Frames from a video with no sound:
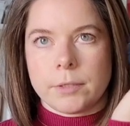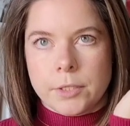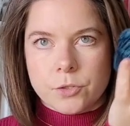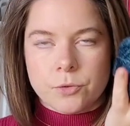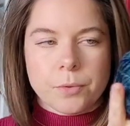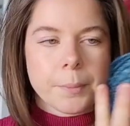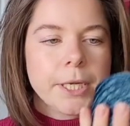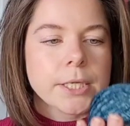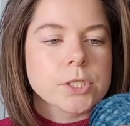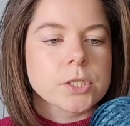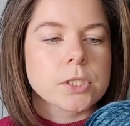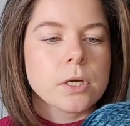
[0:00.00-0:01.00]
This is for my
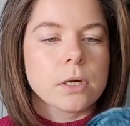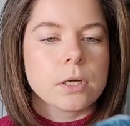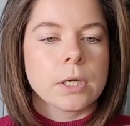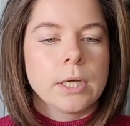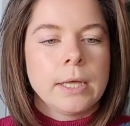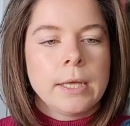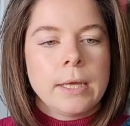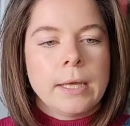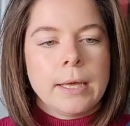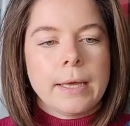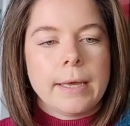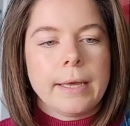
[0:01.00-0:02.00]
next sock.
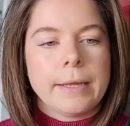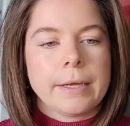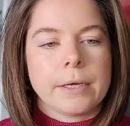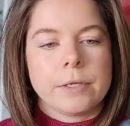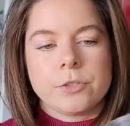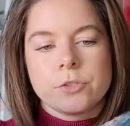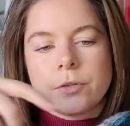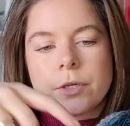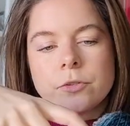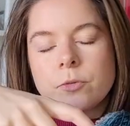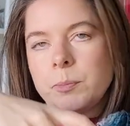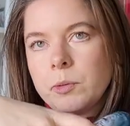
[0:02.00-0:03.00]
And I
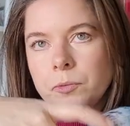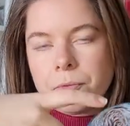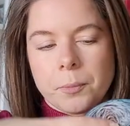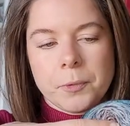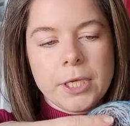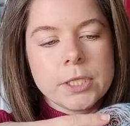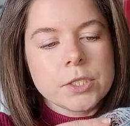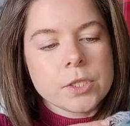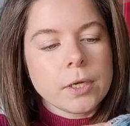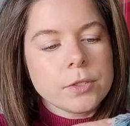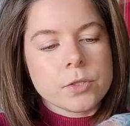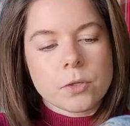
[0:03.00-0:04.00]
started to pull from the
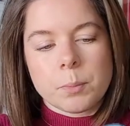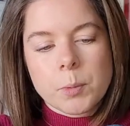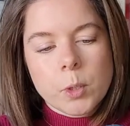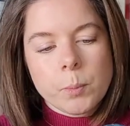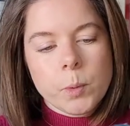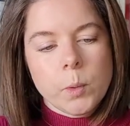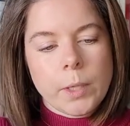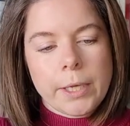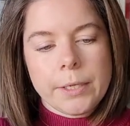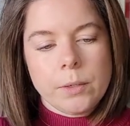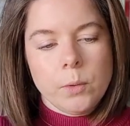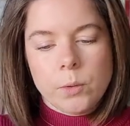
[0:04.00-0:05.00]
inside, so the purple
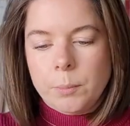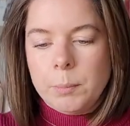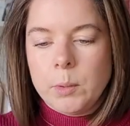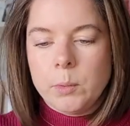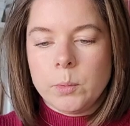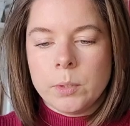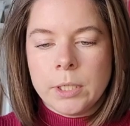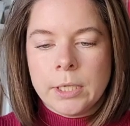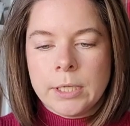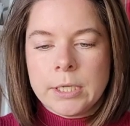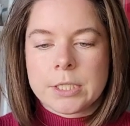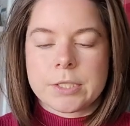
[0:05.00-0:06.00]
and all the blue
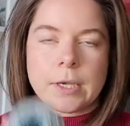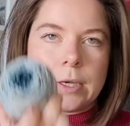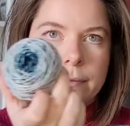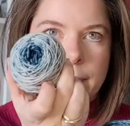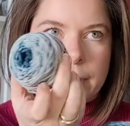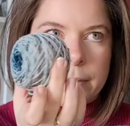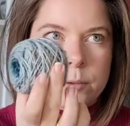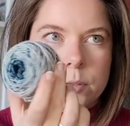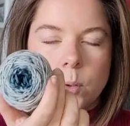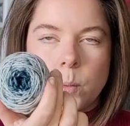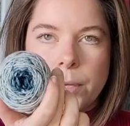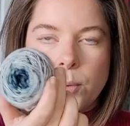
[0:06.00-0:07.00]
stayed. I
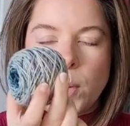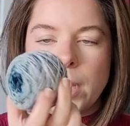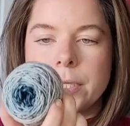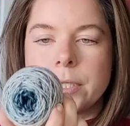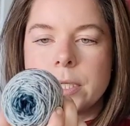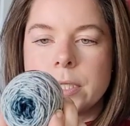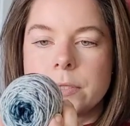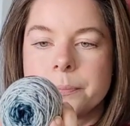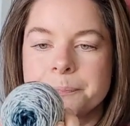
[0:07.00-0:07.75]
rewinded it.